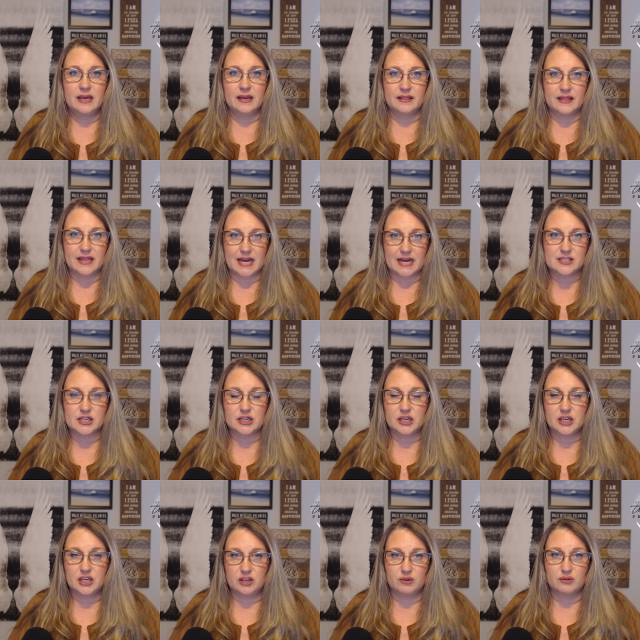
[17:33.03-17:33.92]
that's a
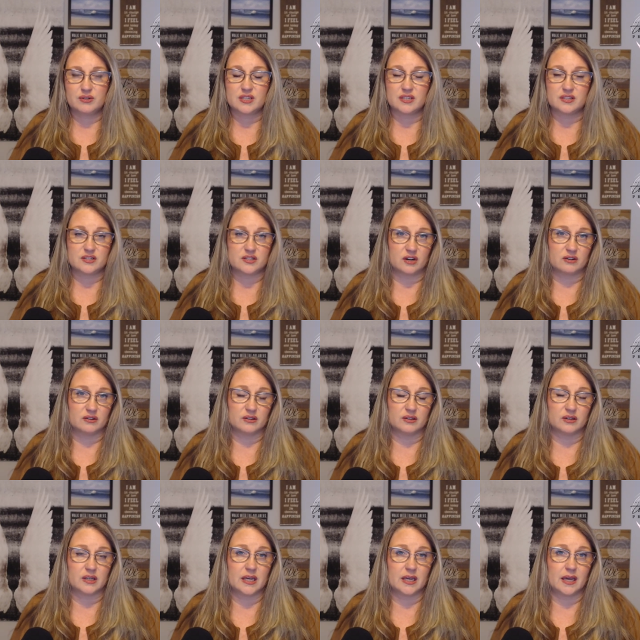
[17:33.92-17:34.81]
cue to start
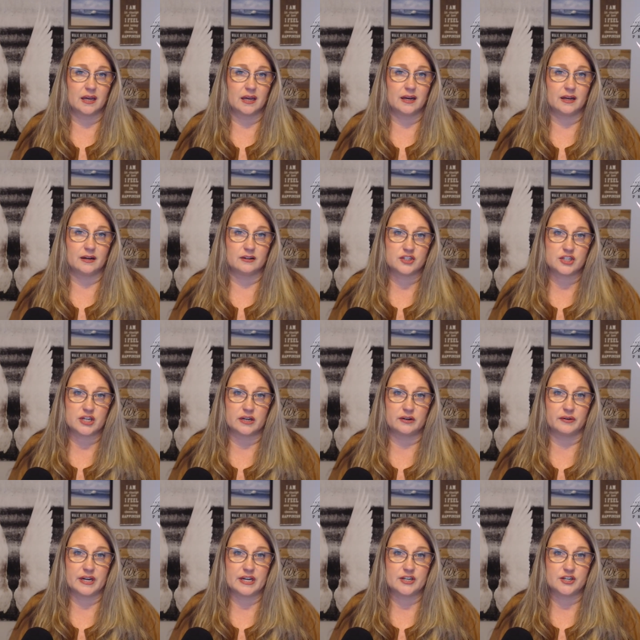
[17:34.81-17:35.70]
looking at
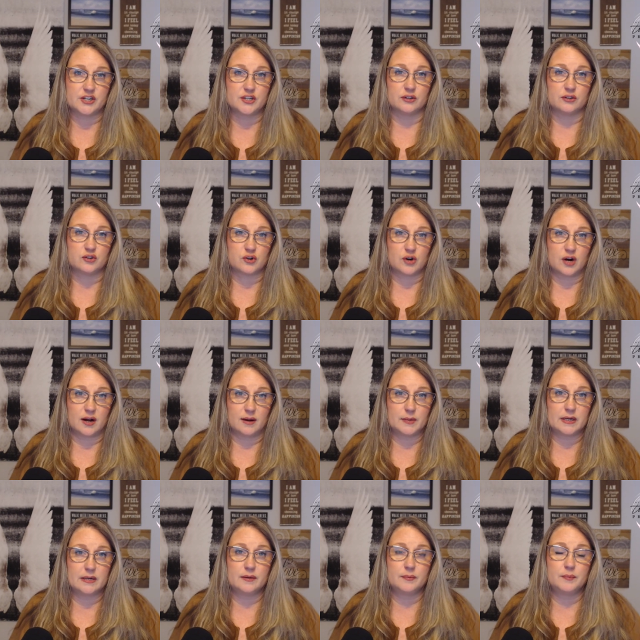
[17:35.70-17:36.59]
intergenerational
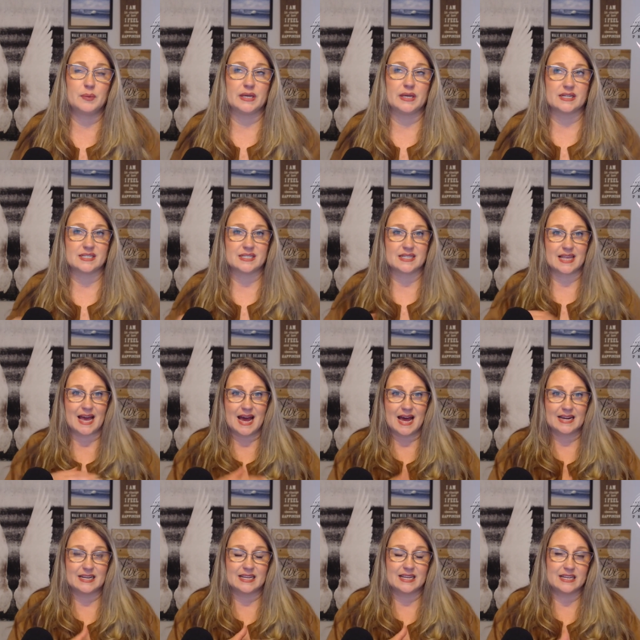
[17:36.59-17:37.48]
trauma, because
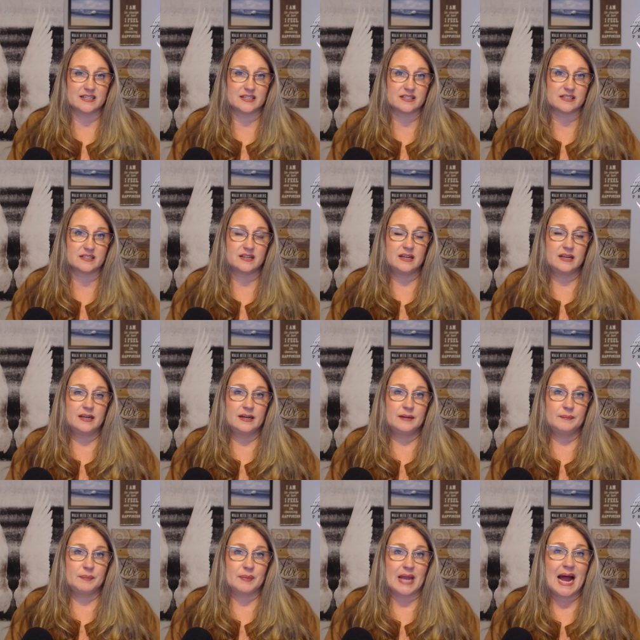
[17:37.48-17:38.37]
that is
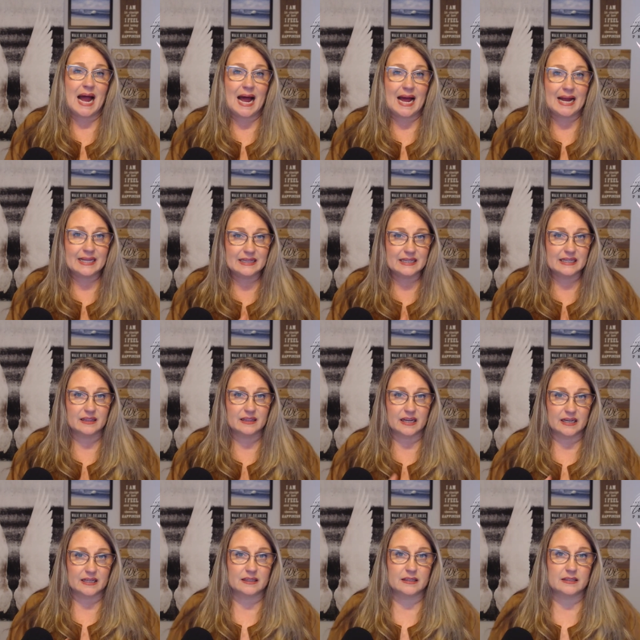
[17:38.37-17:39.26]
highly
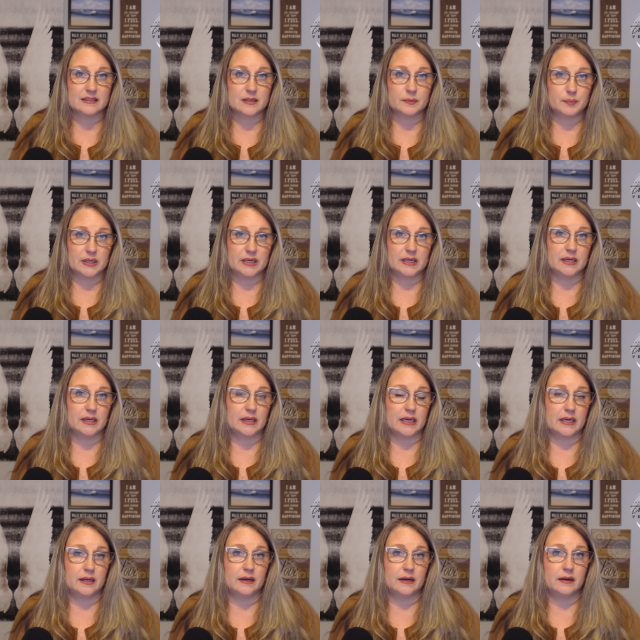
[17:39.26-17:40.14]
likely to be
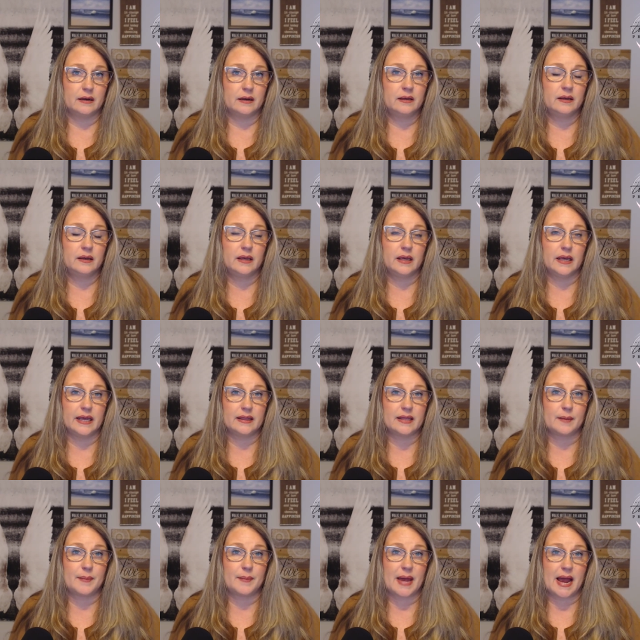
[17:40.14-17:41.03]
in in
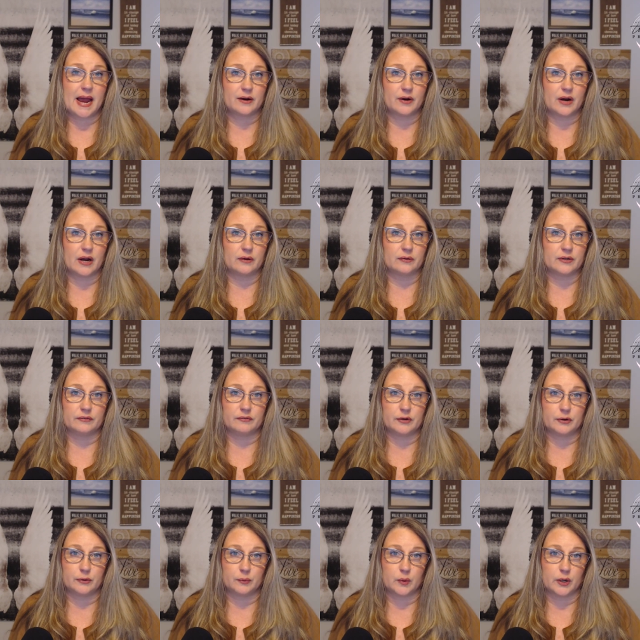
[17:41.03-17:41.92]
the background if
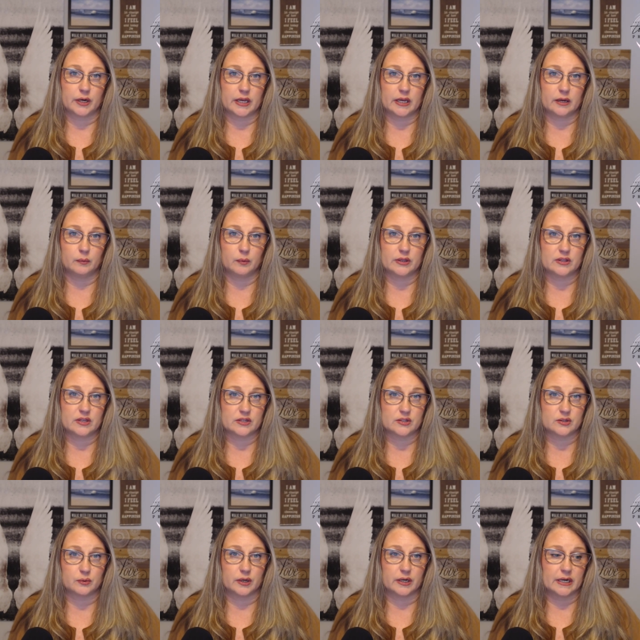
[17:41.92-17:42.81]
you're working with
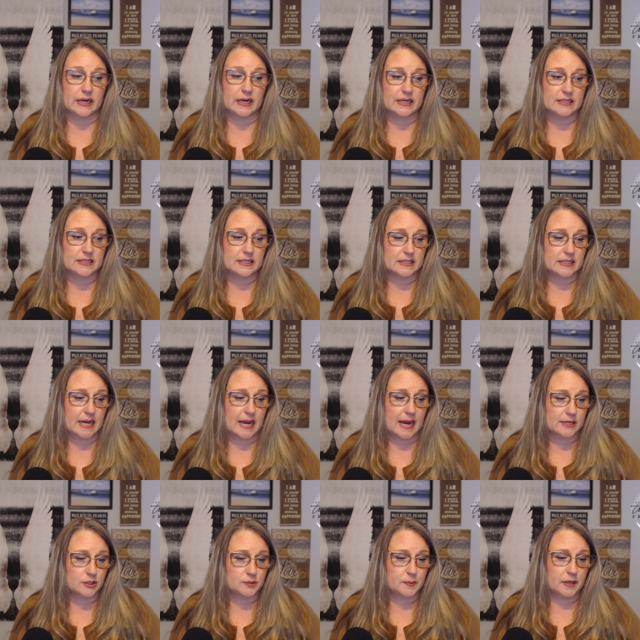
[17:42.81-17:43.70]
disorganized
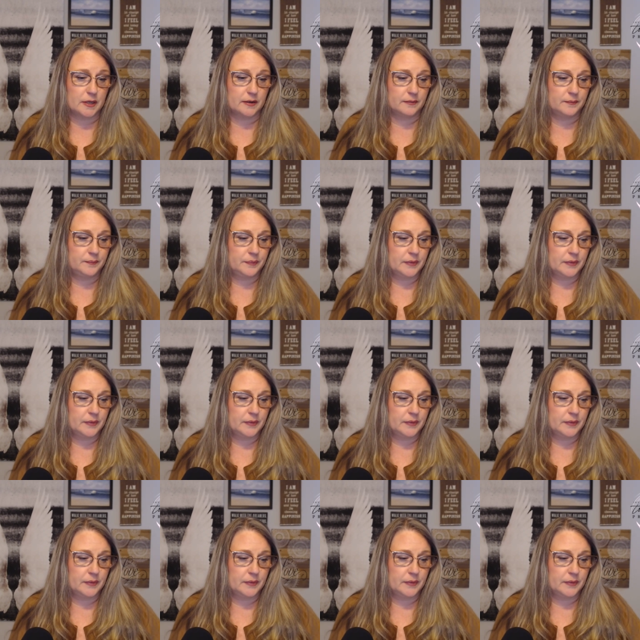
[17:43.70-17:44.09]
attachment.